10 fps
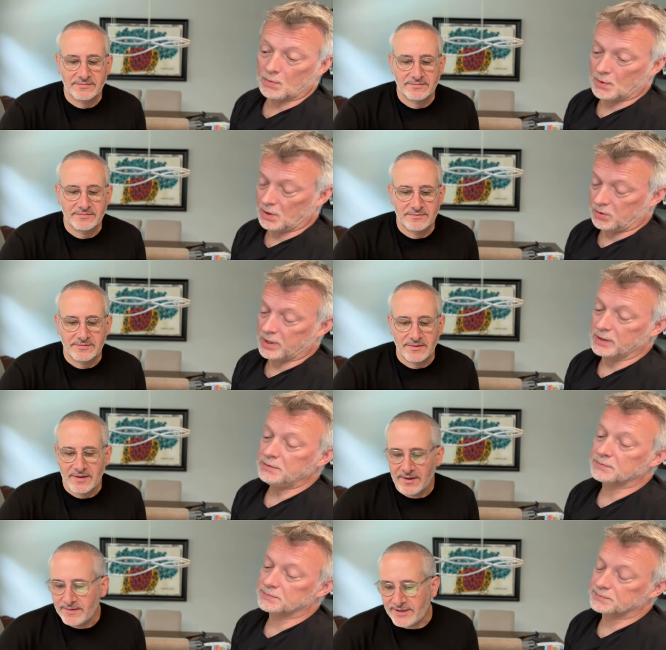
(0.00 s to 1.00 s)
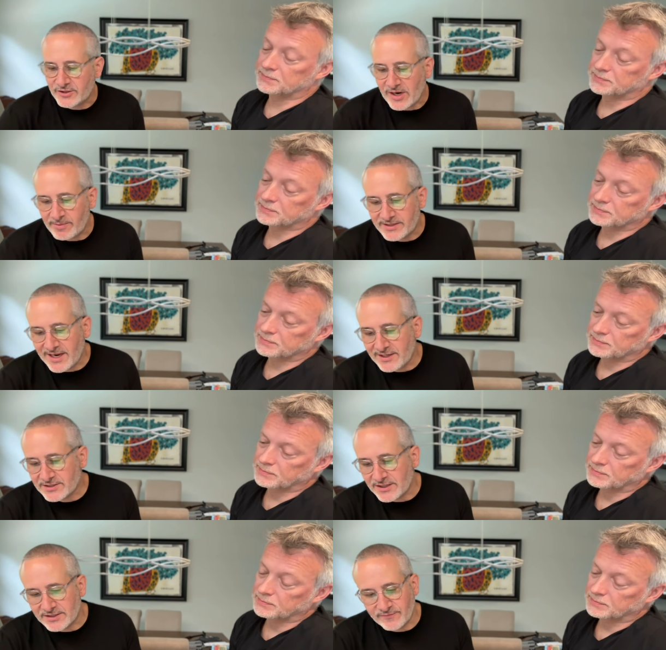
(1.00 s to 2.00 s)
Speaker 1: Okay. They describe the
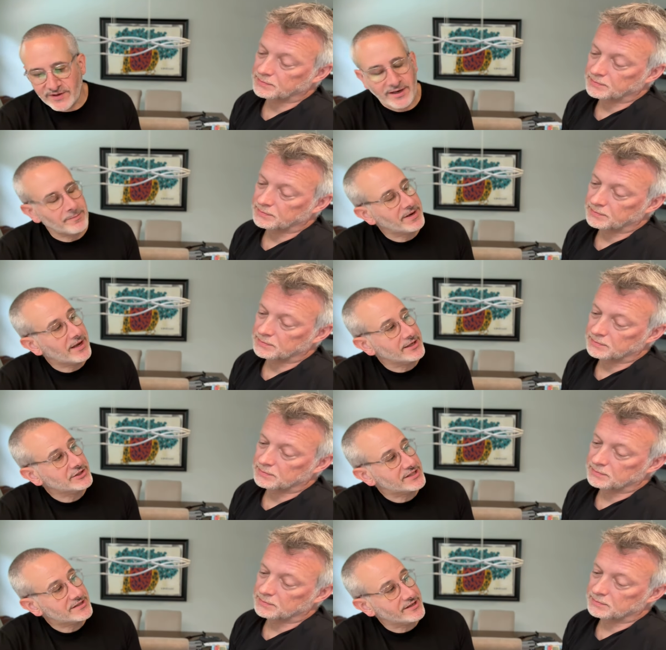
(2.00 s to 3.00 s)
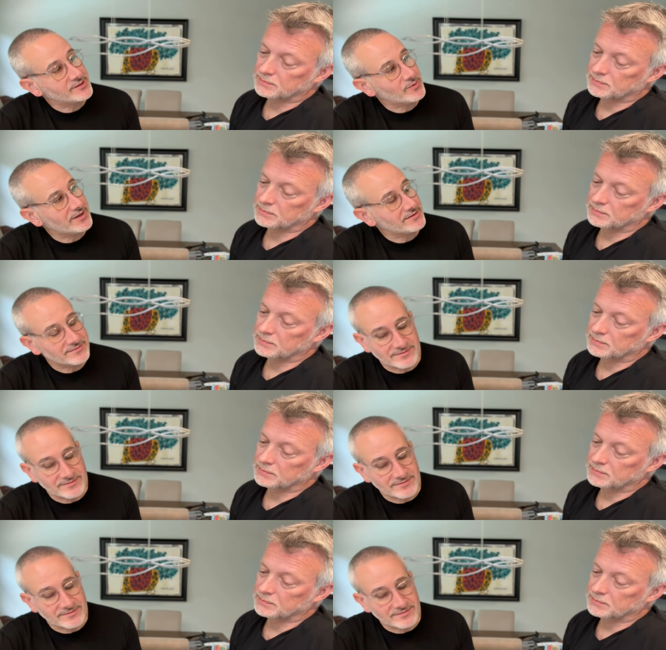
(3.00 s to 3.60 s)
taste as vanilla, pecan, and chestnut as well